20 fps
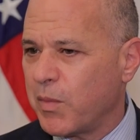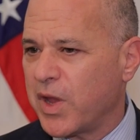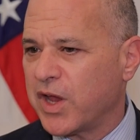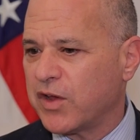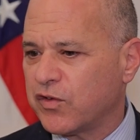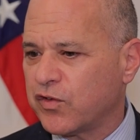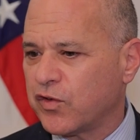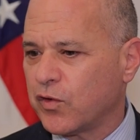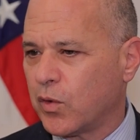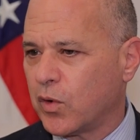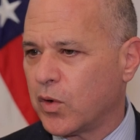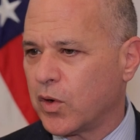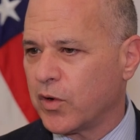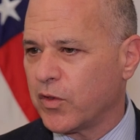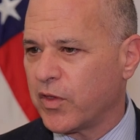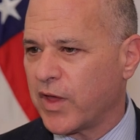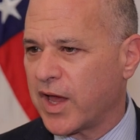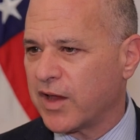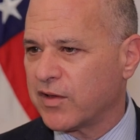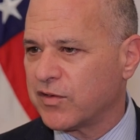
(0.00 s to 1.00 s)
make sure
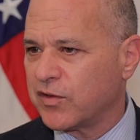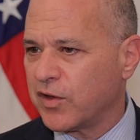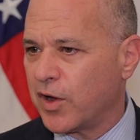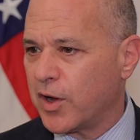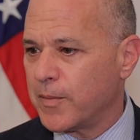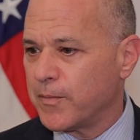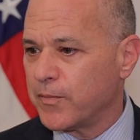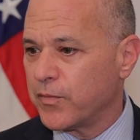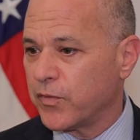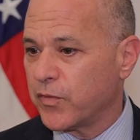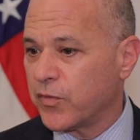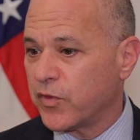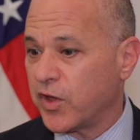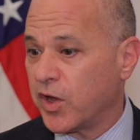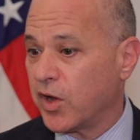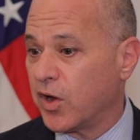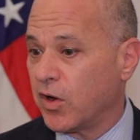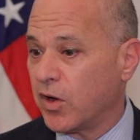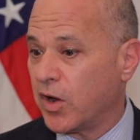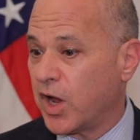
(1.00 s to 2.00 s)
that
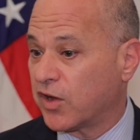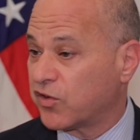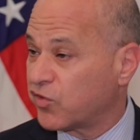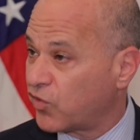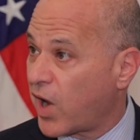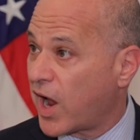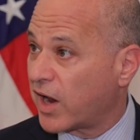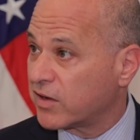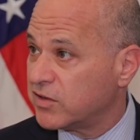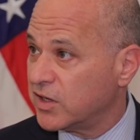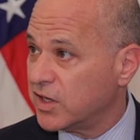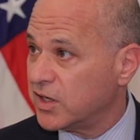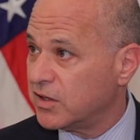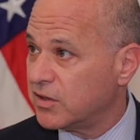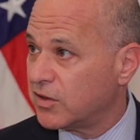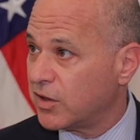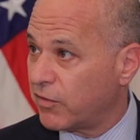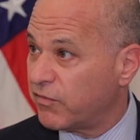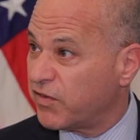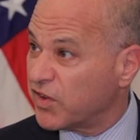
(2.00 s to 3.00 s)
they're extracted
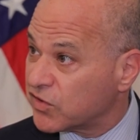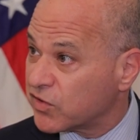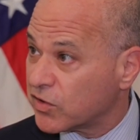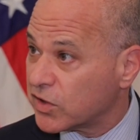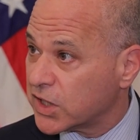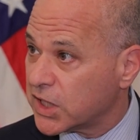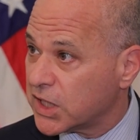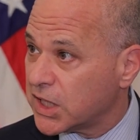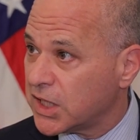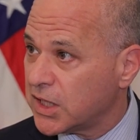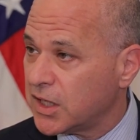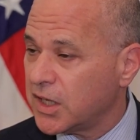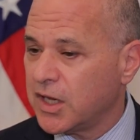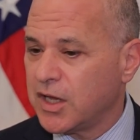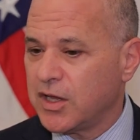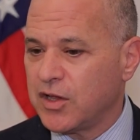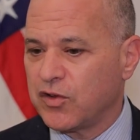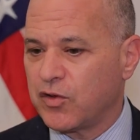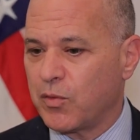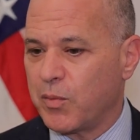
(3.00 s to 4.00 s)
efficiently,
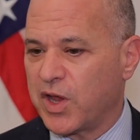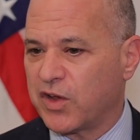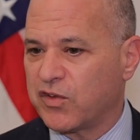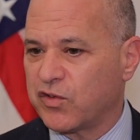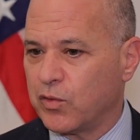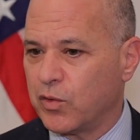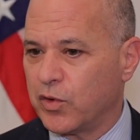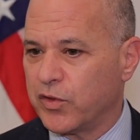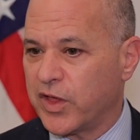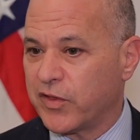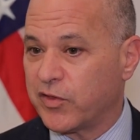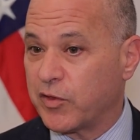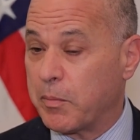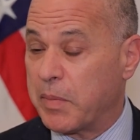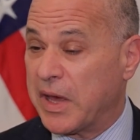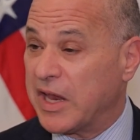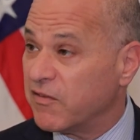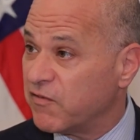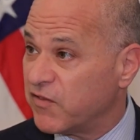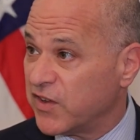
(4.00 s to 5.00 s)
to make sure that the
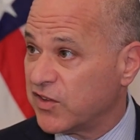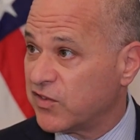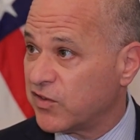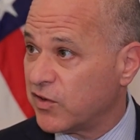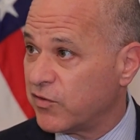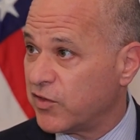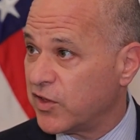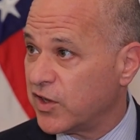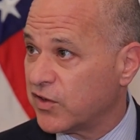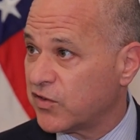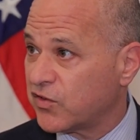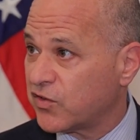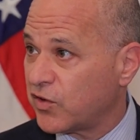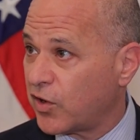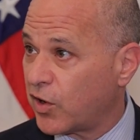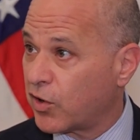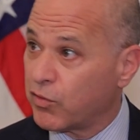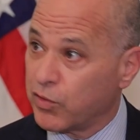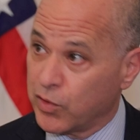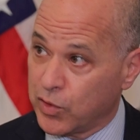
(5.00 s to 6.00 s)
benefits of this
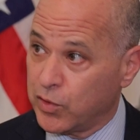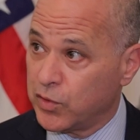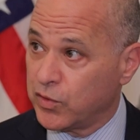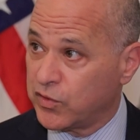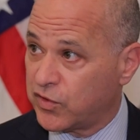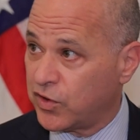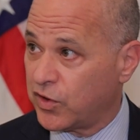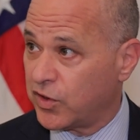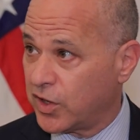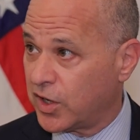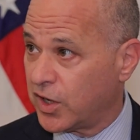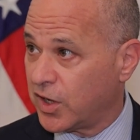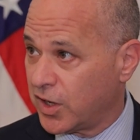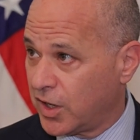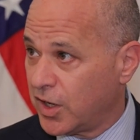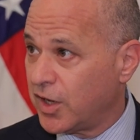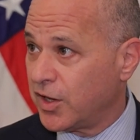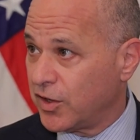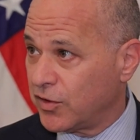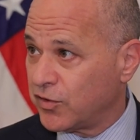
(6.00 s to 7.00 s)
accrue to the
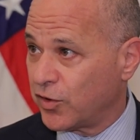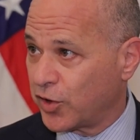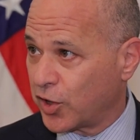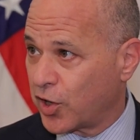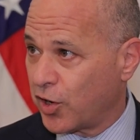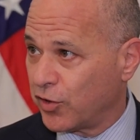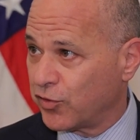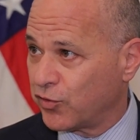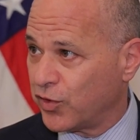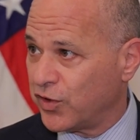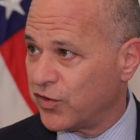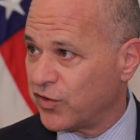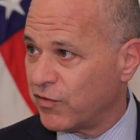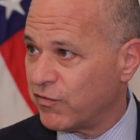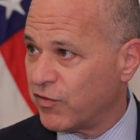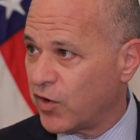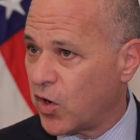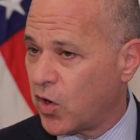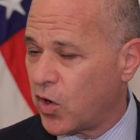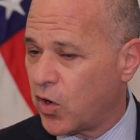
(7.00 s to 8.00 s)
countries
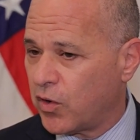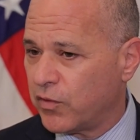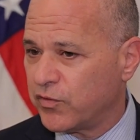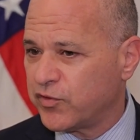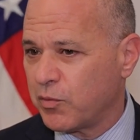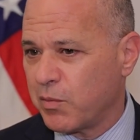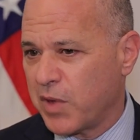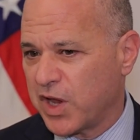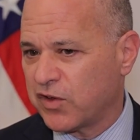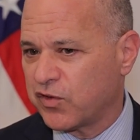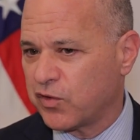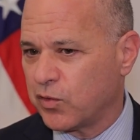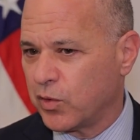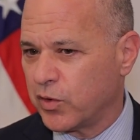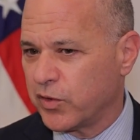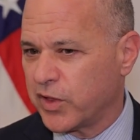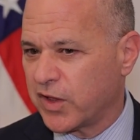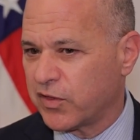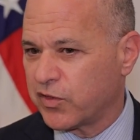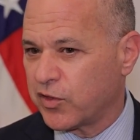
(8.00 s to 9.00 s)
involved, to make
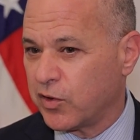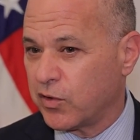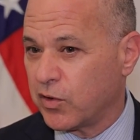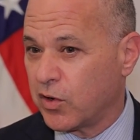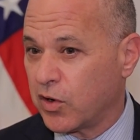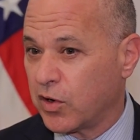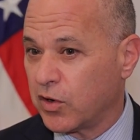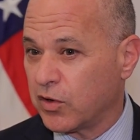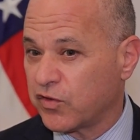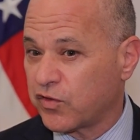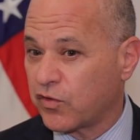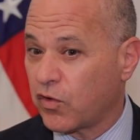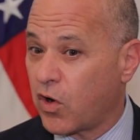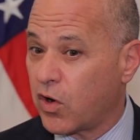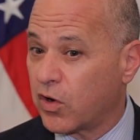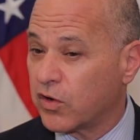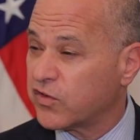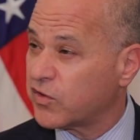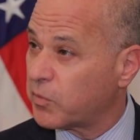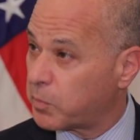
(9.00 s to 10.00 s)
sure that there are
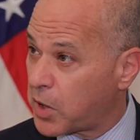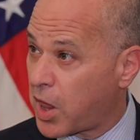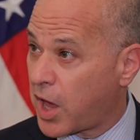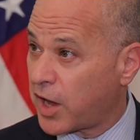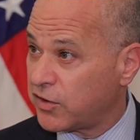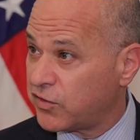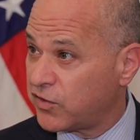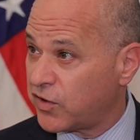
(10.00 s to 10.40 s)
strong supply